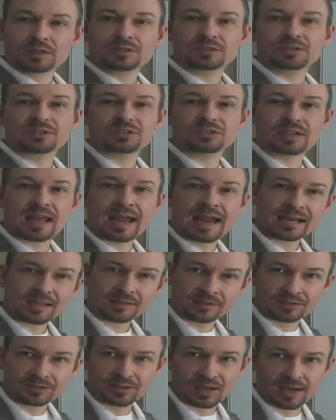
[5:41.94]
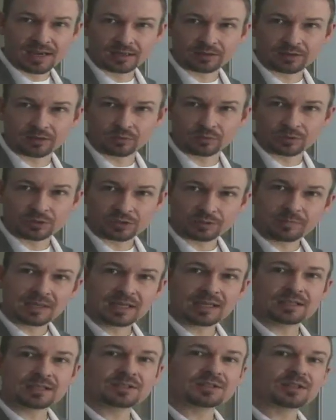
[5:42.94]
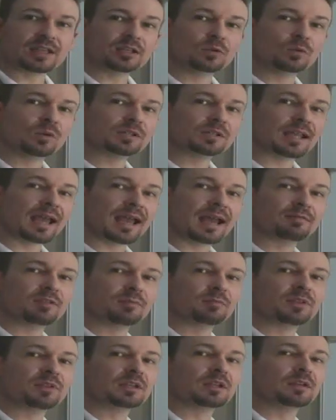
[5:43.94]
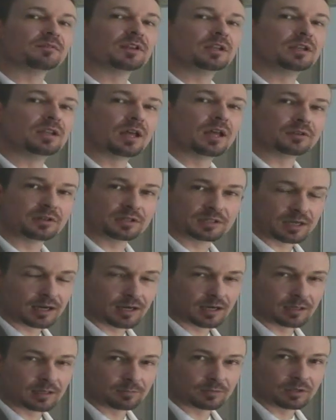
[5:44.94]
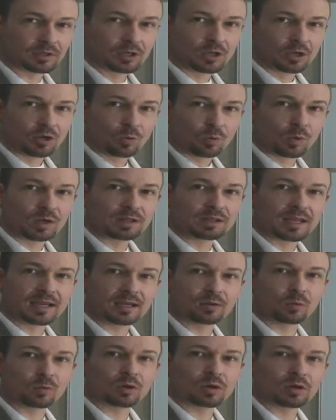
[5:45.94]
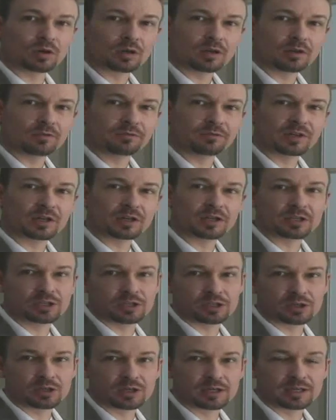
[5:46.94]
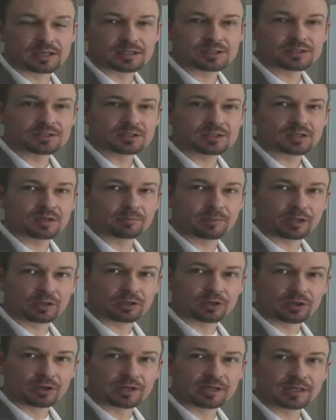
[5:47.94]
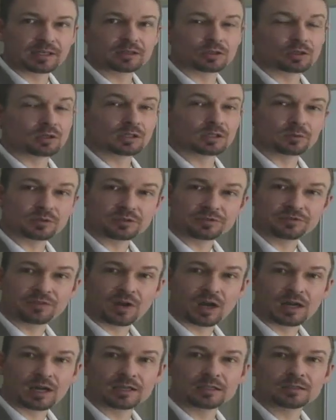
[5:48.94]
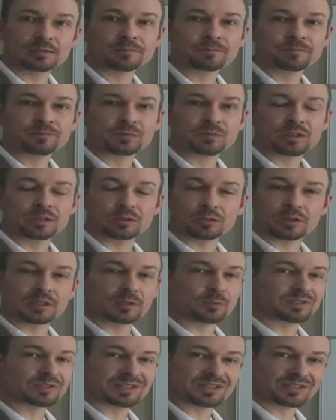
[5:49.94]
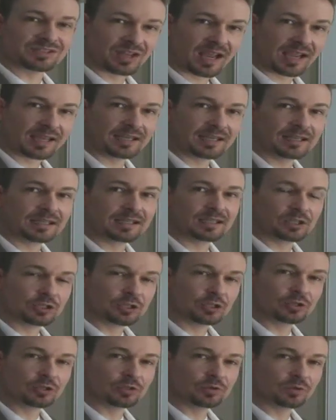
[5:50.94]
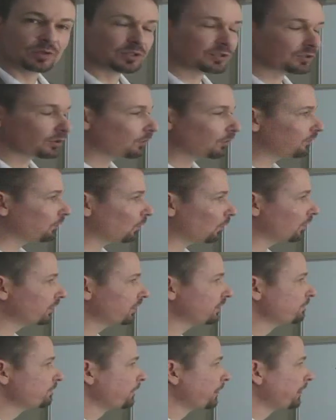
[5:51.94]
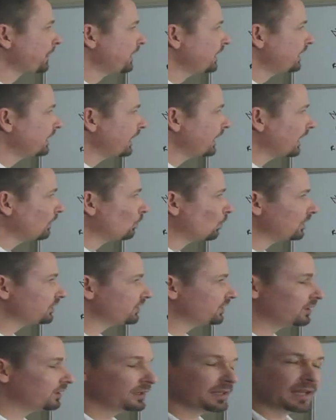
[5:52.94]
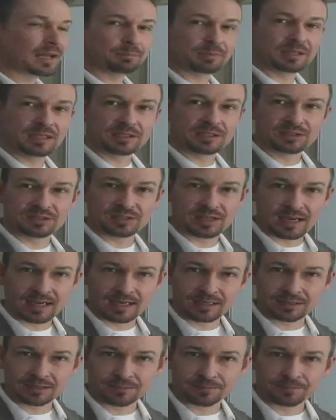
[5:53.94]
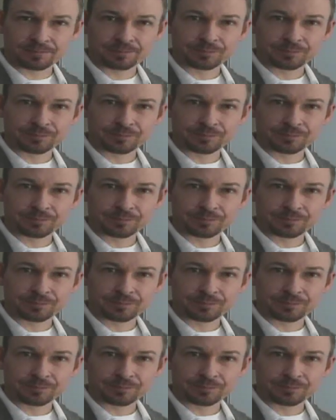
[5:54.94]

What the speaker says: stack this anchor, which means that you want to have them think of another time when they were very curious about learning. Learning was fun. Learning was exciting and new and so forth. And once they're in that peak state,